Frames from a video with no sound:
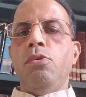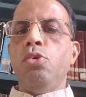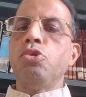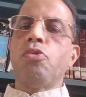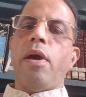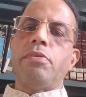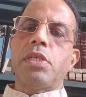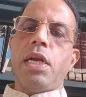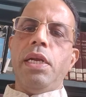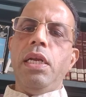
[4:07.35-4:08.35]
Those who have
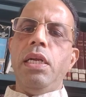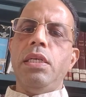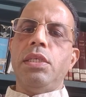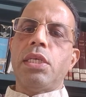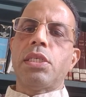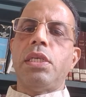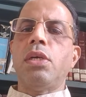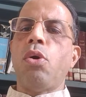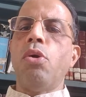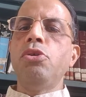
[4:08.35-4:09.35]
studied, just
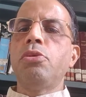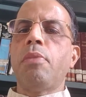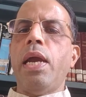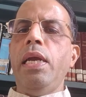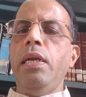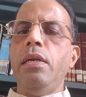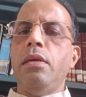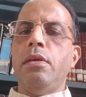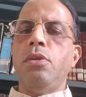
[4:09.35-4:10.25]
recall to mind,